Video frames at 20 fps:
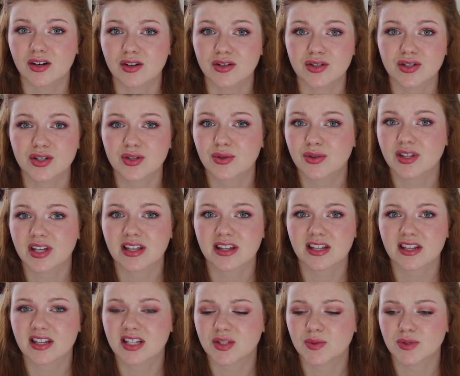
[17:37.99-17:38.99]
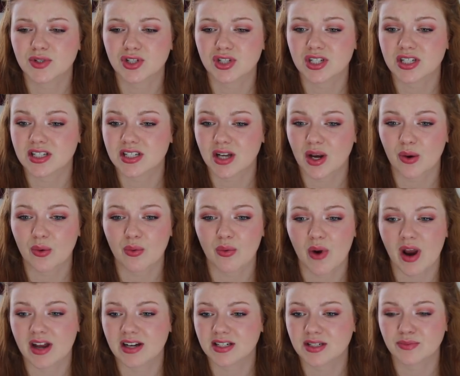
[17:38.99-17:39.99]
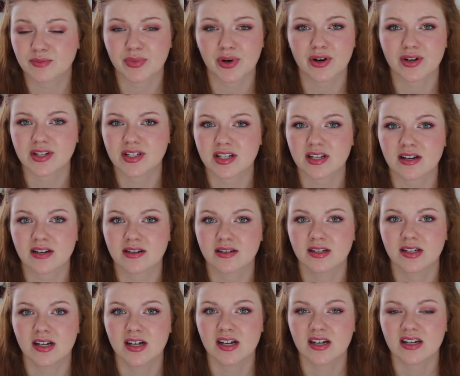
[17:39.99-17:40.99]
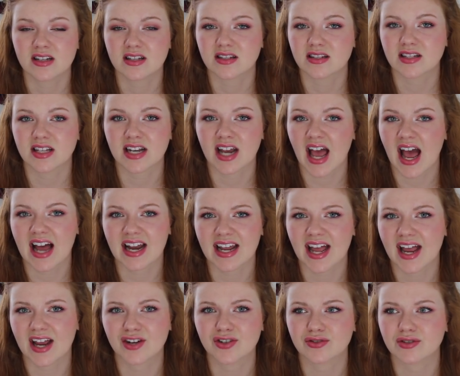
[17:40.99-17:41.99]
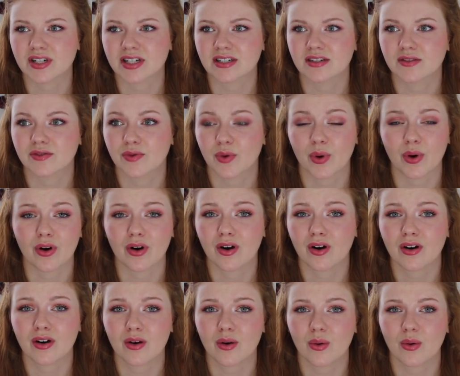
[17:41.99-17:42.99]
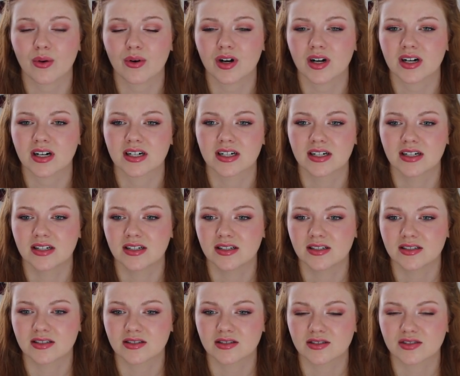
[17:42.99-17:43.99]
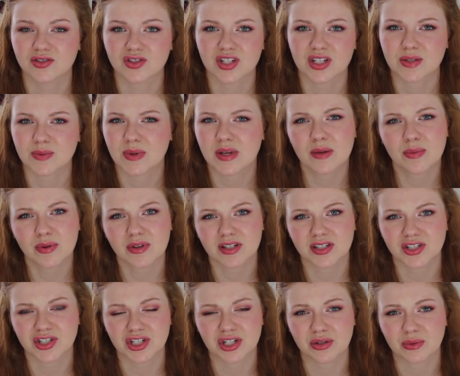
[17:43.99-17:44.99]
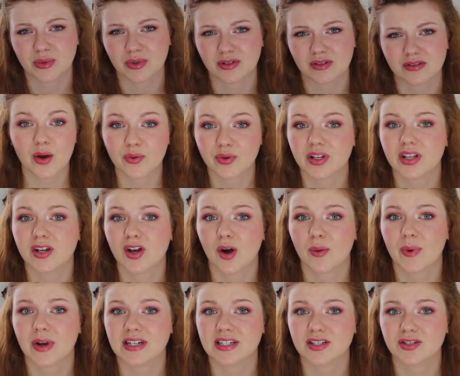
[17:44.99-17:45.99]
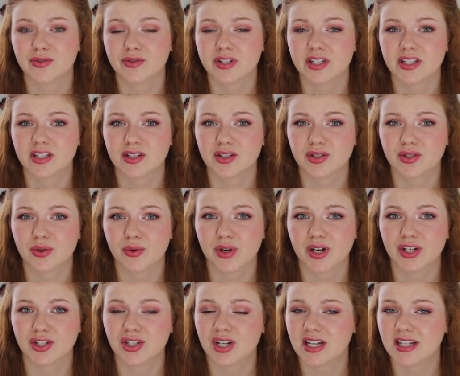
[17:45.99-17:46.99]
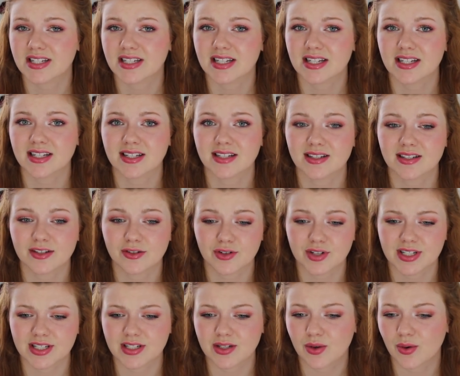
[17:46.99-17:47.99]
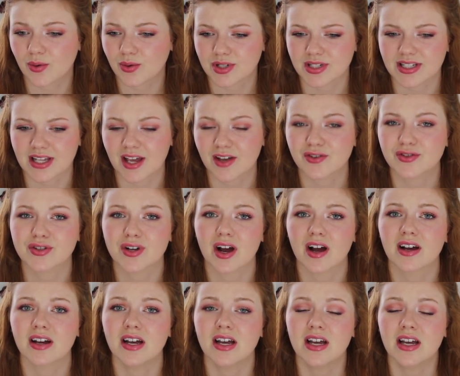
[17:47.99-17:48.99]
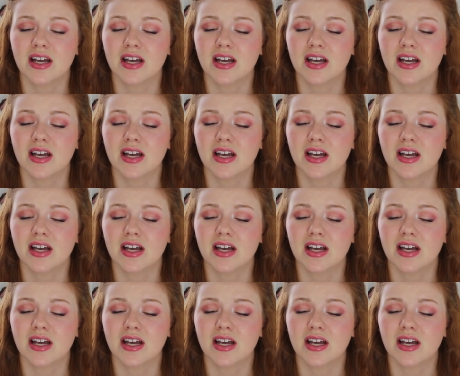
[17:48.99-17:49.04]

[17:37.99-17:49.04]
Or do you think that this was just a random person that had hatred for her or just people in general? I really hope I did Christa's story justice, Christa or Sandra,